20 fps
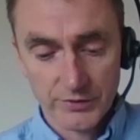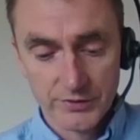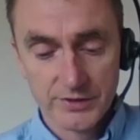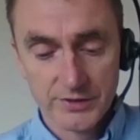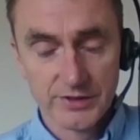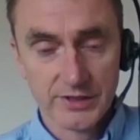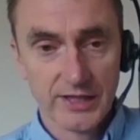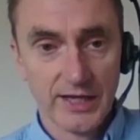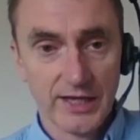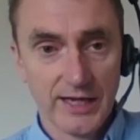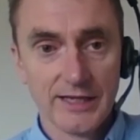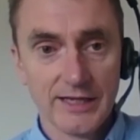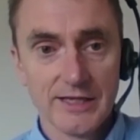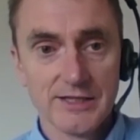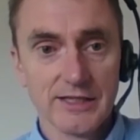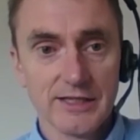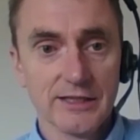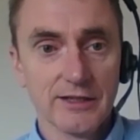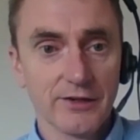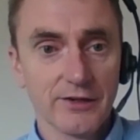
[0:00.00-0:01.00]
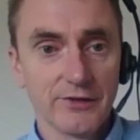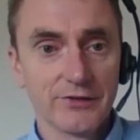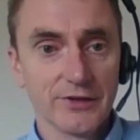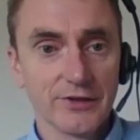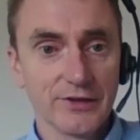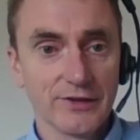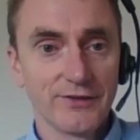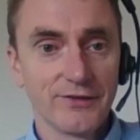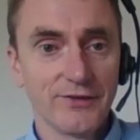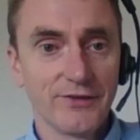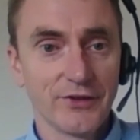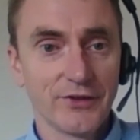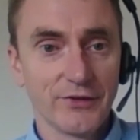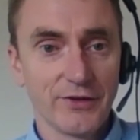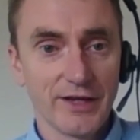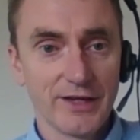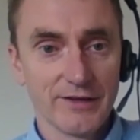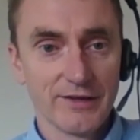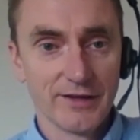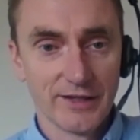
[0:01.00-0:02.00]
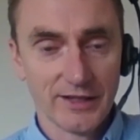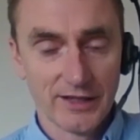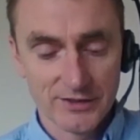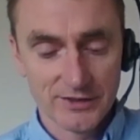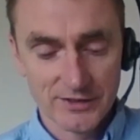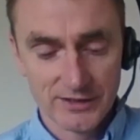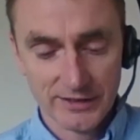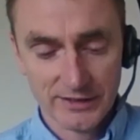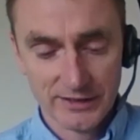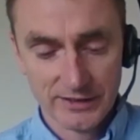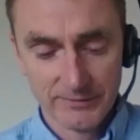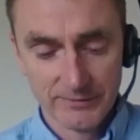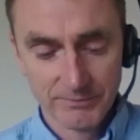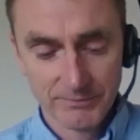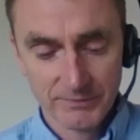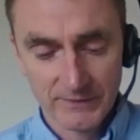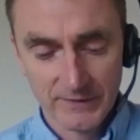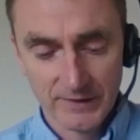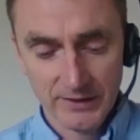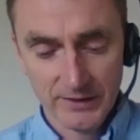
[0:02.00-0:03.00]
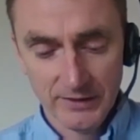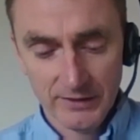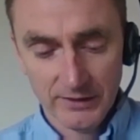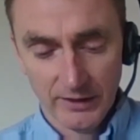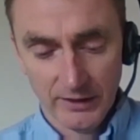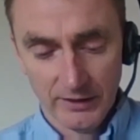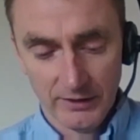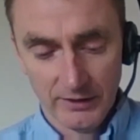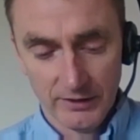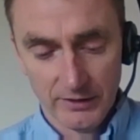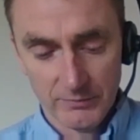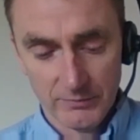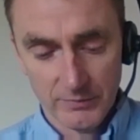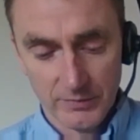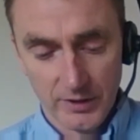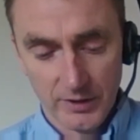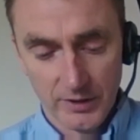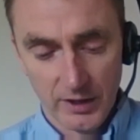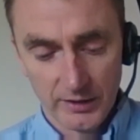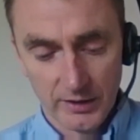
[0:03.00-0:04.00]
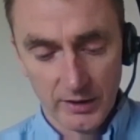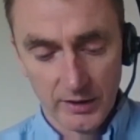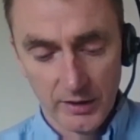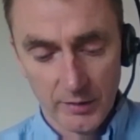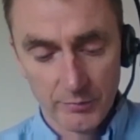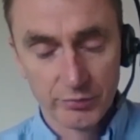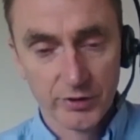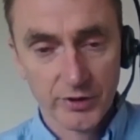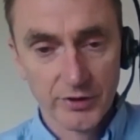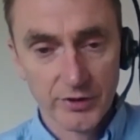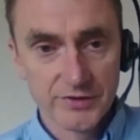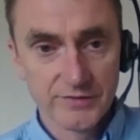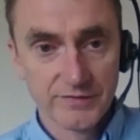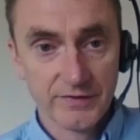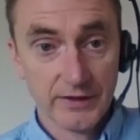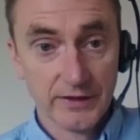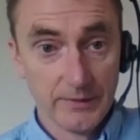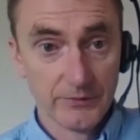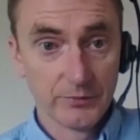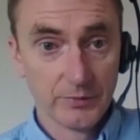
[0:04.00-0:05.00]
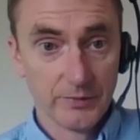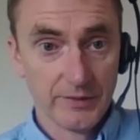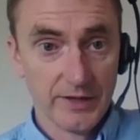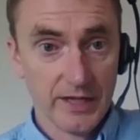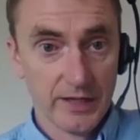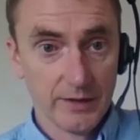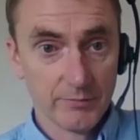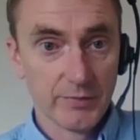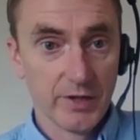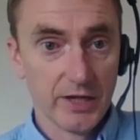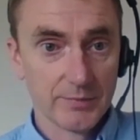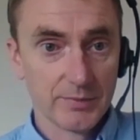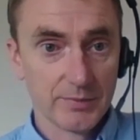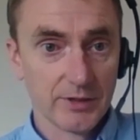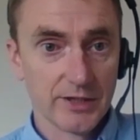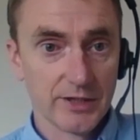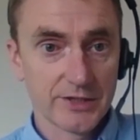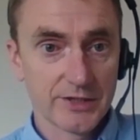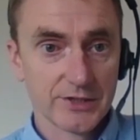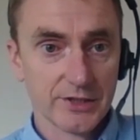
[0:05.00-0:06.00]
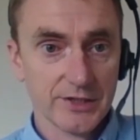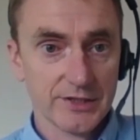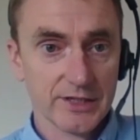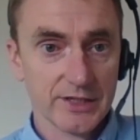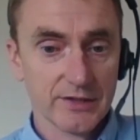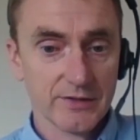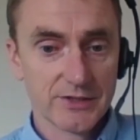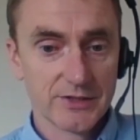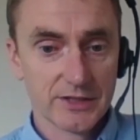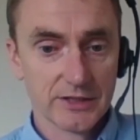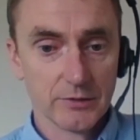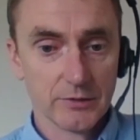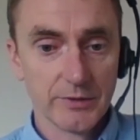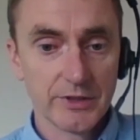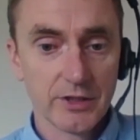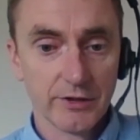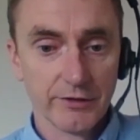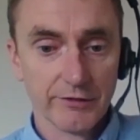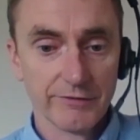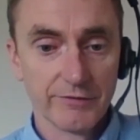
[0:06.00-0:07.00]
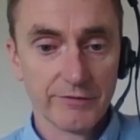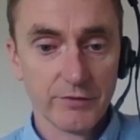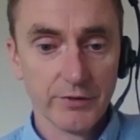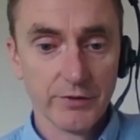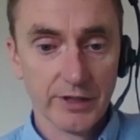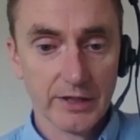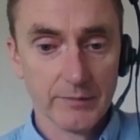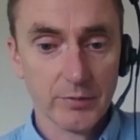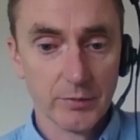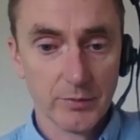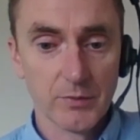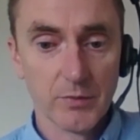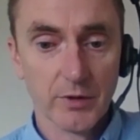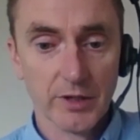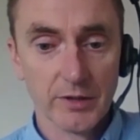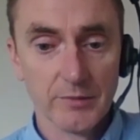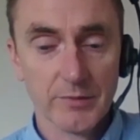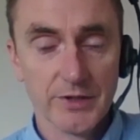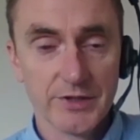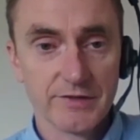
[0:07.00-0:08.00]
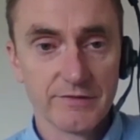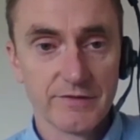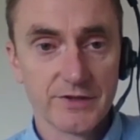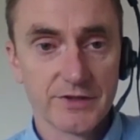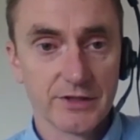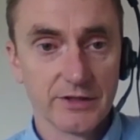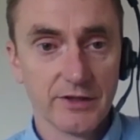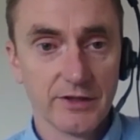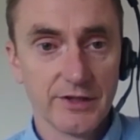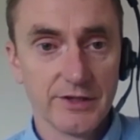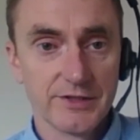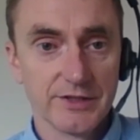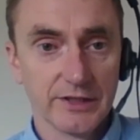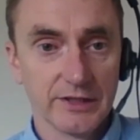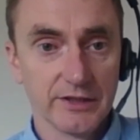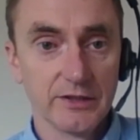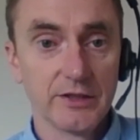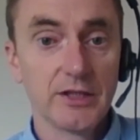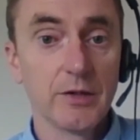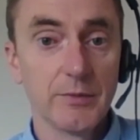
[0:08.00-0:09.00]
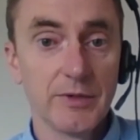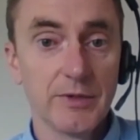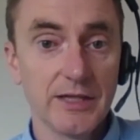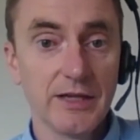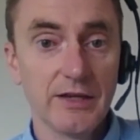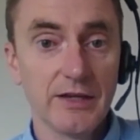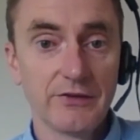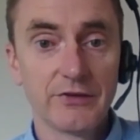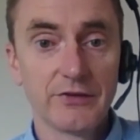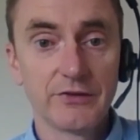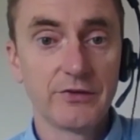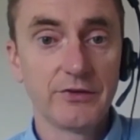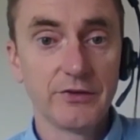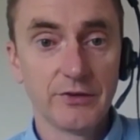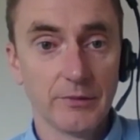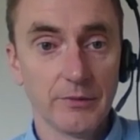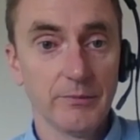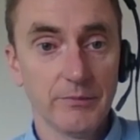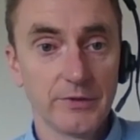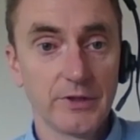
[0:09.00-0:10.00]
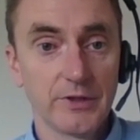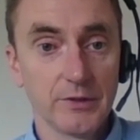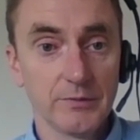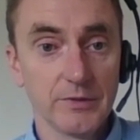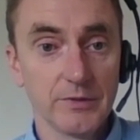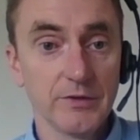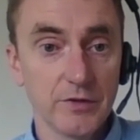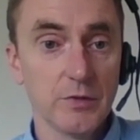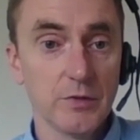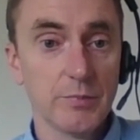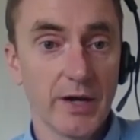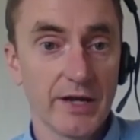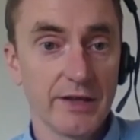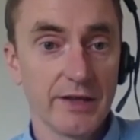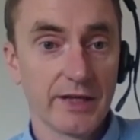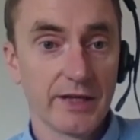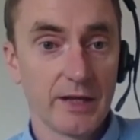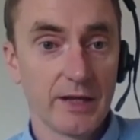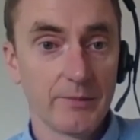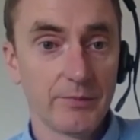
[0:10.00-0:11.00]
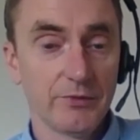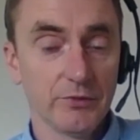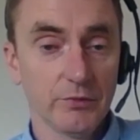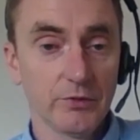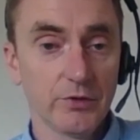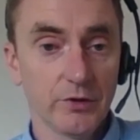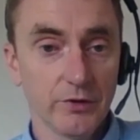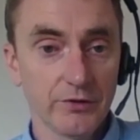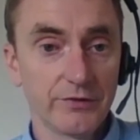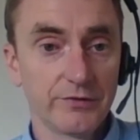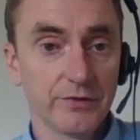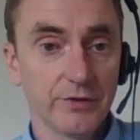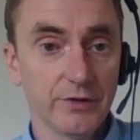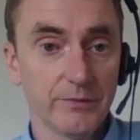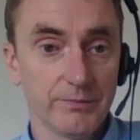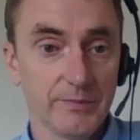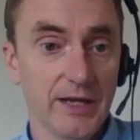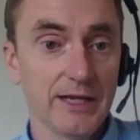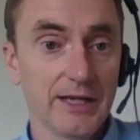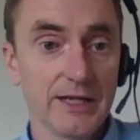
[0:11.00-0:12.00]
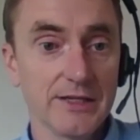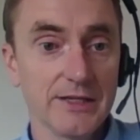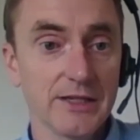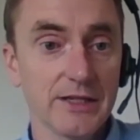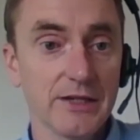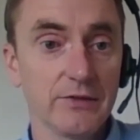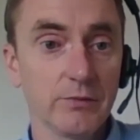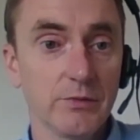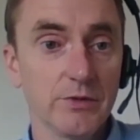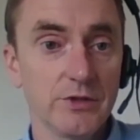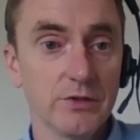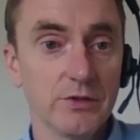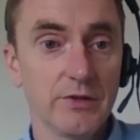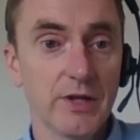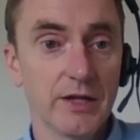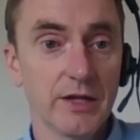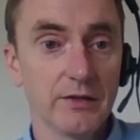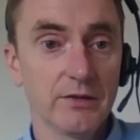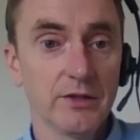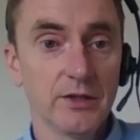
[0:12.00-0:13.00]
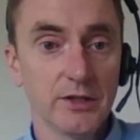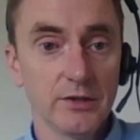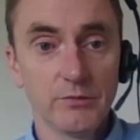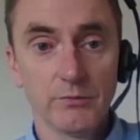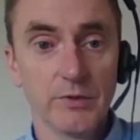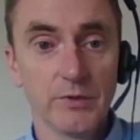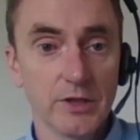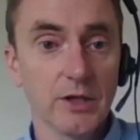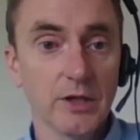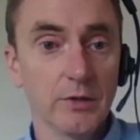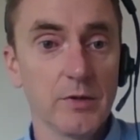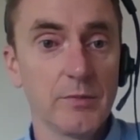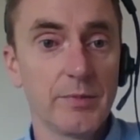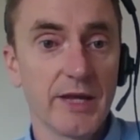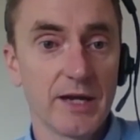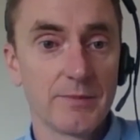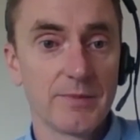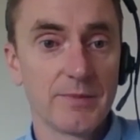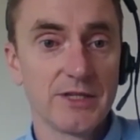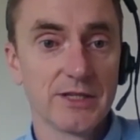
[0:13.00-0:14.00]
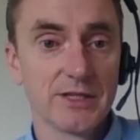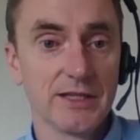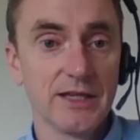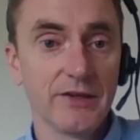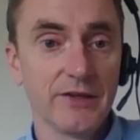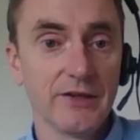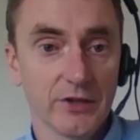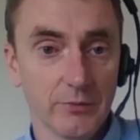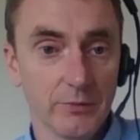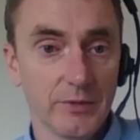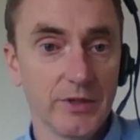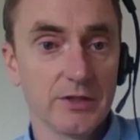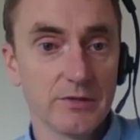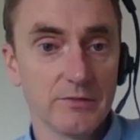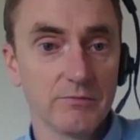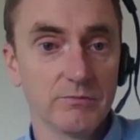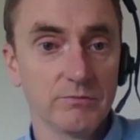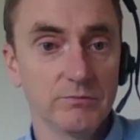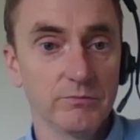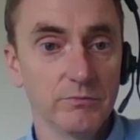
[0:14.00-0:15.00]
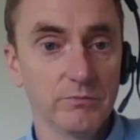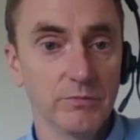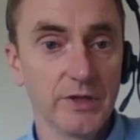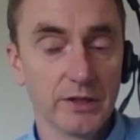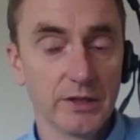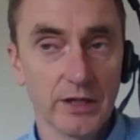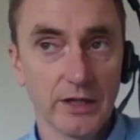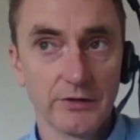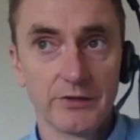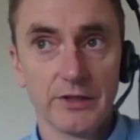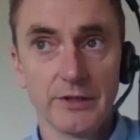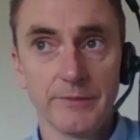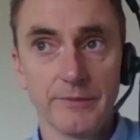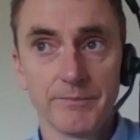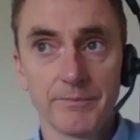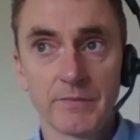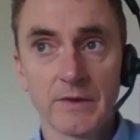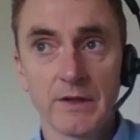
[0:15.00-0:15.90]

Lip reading: to get LED lighting, so they actually approached Philips with their pay-per-lux idea and said, look, we can't afford it, but we want the most efficient lighting. Can we lease some? If you pay the capital cost for LEDs, would you then? You know, we'd be happy to lease it, and we can actually